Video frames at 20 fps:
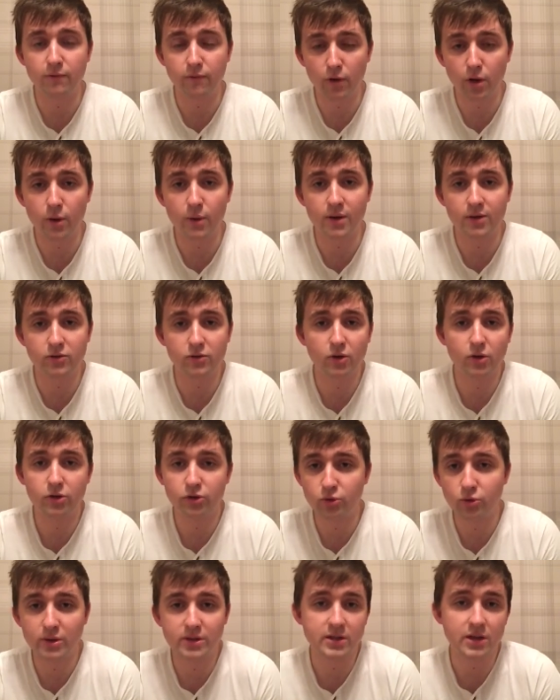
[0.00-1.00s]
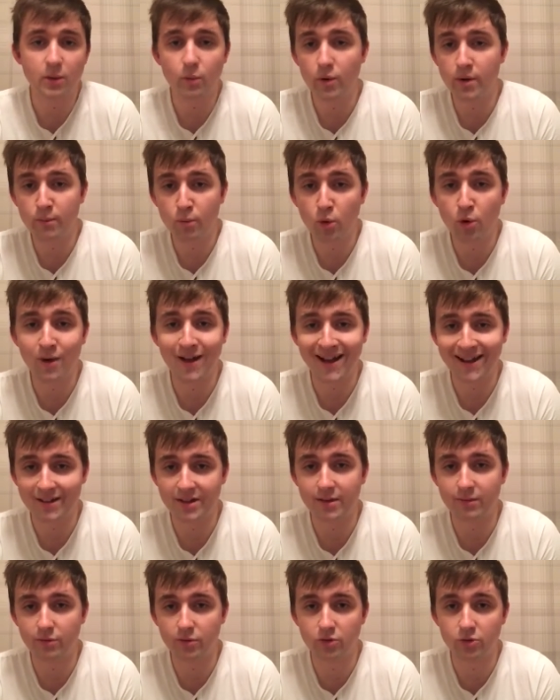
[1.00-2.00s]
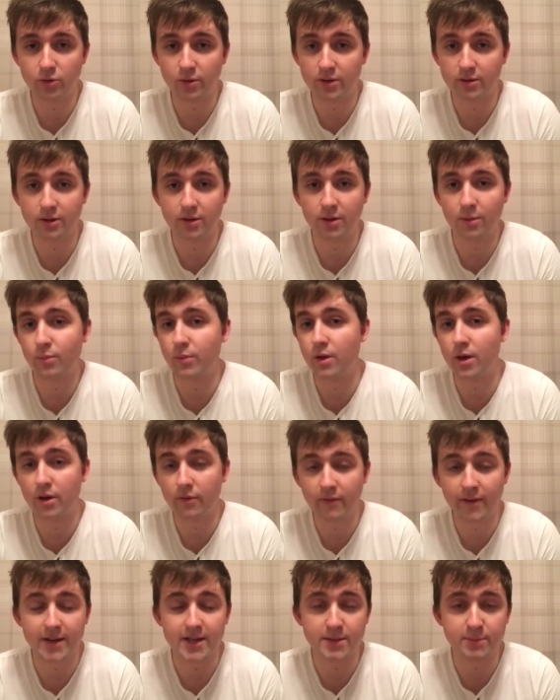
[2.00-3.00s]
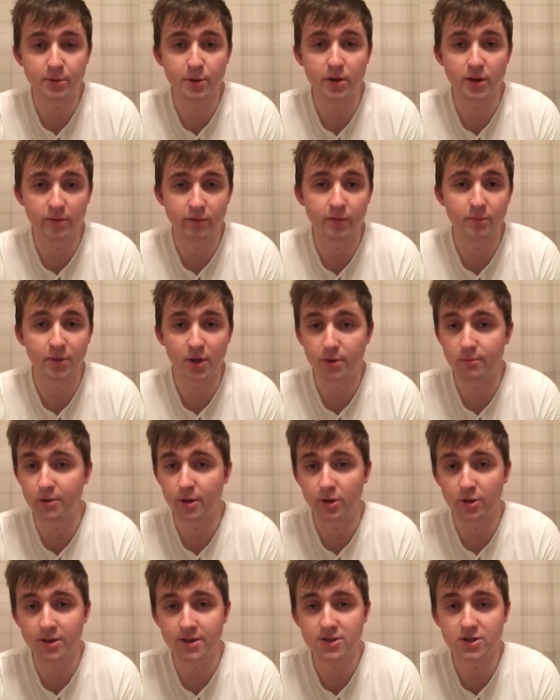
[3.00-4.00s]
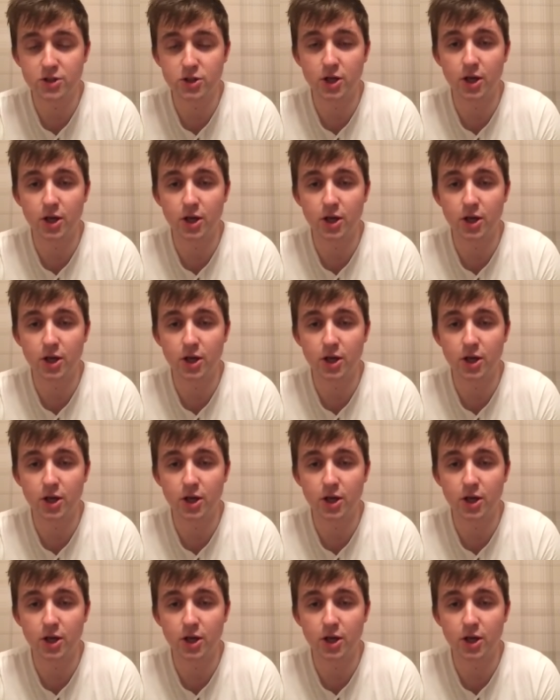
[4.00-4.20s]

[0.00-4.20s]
Follow us on Twitter. We're more active on Twitter than we are Facebook, if I'm going to be honest.